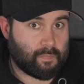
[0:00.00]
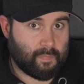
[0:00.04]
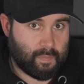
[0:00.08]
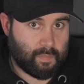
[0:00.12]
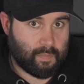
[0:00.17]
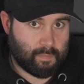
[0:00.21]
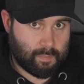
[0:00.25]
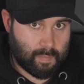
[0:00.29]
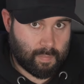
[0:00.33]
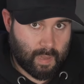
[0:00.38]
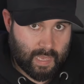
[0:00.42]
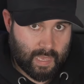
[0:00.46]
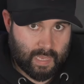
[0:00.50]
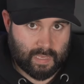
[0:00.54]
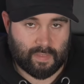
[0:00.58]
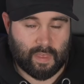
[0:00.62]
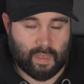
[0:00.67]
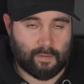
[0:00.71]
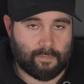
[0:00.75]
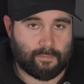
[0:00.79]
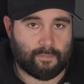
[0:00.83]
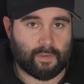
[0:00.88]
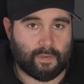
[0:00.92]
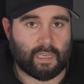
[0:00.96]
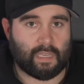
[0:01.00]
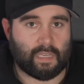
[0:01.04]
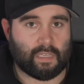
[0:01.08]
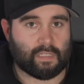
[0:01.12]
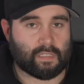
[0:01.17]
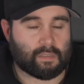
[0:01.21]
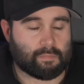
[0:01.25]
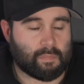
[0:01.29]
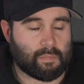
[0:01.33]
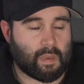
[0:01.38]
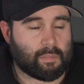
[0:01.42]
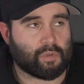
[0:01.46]
paying their
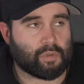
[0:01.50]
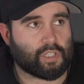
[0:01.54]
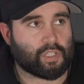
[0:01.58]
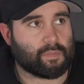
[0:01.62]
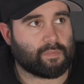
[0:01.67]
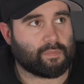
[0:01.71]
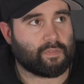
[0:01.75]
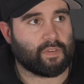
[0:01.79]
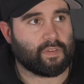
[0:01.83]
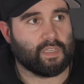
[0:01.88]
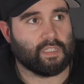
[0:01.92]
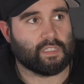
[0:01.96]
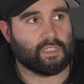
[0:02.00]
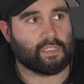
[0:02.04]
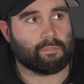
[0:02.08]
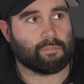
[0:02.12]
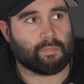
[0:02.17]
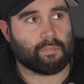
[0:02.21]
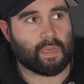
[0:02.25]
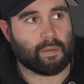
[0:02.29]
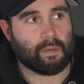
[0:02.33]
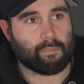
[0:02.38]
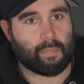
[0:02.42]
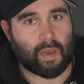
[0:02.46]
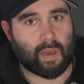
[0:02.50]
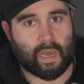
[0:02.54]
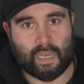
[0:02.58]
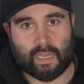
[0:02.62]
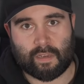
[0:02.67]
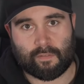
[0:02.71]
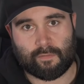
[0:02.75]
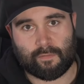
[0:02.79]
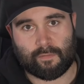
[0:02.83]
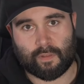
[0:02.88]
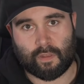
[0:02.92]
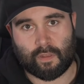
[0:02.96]
fees, membership fees, in
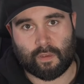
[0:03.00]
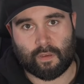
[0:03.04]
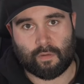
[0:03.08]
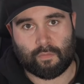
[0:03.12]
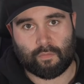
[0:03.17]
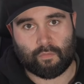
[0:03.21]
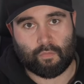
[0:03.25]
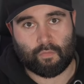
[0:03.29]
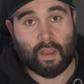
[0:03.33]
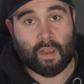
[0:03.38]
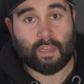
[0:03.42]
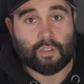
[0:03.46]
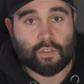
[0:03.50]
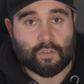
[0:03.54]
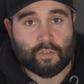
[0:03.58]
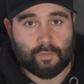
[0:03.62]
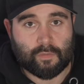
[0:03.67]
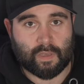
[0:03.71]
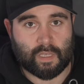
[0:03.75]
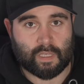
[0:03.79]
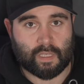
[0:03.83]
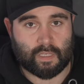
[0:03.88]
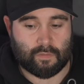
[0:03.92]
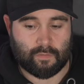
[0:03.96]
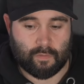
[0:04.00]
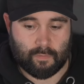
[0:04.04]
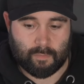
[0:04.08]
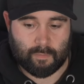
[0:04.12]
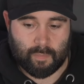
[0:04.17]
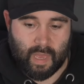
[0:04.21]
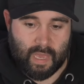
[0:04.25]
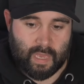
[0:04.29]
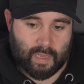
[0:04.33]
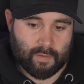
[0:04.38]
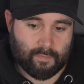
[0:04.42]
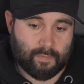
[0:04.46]
paying for the range fees, for
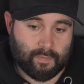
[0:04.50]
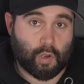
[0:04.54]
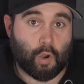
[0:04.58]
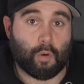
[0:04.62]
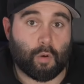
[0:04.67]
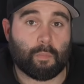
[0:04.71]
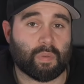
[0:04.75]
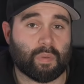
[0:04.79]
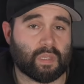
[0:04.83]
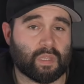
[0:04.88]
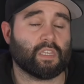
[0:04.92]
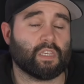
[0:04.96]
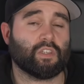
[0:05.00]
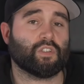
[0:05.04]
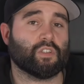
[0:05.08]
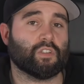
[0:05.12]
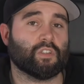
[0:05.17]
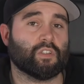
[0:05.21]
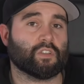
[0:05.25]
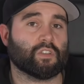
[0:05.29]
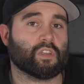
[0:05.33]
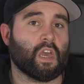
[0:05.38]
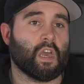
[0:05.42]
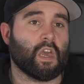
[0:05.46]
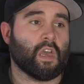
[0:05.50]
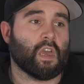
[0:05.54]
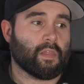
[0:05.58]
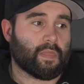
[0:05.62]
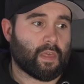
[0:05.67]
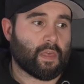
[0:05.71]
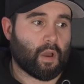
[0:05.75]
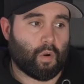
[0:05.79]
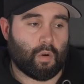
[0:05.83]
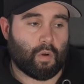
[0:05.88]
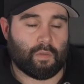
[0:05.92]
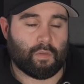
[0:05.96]
paying for competitions,
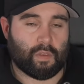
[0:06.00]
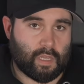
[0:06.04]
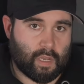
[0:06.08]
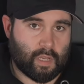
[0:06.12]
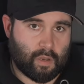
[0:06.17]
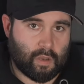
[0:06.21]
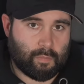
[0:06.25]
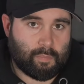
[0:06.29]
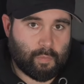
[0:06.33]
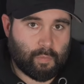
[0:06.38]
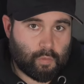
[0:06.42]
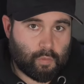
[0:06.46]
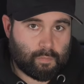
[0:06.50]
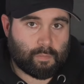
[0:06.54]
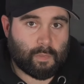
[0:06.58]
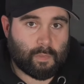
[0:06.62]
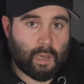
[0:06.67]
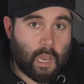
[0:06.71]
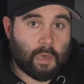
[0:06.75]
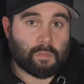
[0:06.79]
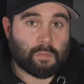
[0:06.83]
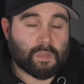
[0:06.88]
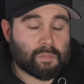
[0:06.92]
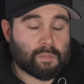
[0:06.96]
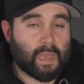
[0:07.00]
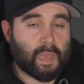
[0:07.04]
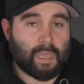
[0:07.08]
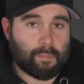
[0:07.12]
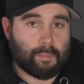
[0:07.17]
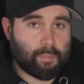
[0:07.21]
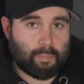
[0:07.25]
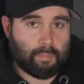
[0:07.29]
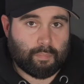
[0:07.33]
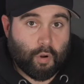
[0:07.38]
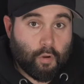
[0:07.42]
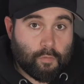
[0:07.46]
that, you know, clubs make
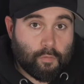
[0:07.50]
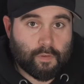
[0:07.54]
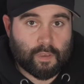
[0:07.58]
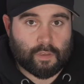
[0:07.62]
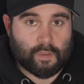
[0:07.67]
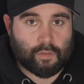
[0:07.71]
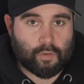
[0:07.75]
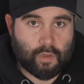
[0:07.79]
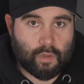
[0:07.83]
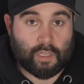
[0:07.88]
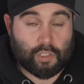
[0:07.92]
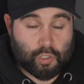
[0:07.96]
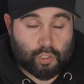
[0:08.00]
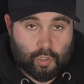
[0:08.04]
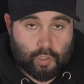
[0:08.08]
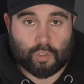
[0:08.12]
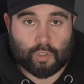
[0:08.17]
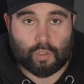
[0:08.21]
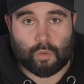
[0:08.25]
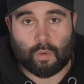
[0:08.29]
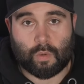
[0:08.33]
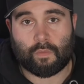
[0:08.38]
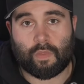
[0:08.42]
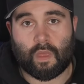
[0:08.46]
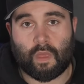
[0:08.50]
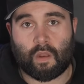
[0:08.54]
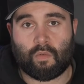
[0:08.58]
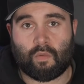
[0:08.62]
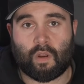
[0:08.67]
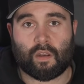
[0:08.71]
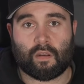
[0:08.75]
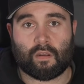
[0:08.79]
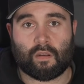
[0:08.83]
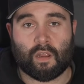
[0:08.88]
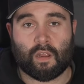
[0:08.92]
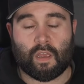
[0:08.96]
profits, or they should do if they're
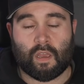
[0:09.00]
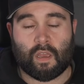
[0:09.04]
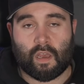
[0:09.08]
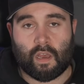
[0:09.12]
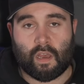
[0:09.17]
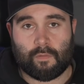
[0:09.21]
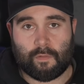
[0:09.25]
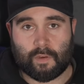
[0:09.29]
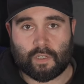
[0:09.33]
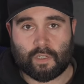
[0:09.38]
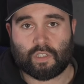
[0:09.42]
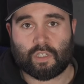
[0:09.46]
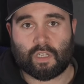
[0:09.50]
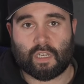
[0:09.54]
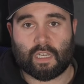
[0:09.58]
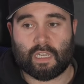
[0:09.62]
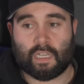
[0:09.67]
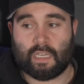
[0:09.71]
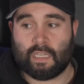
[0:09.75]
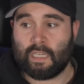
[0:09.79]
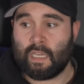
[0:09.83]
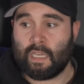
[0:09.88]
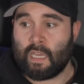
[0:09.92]
run efficiently,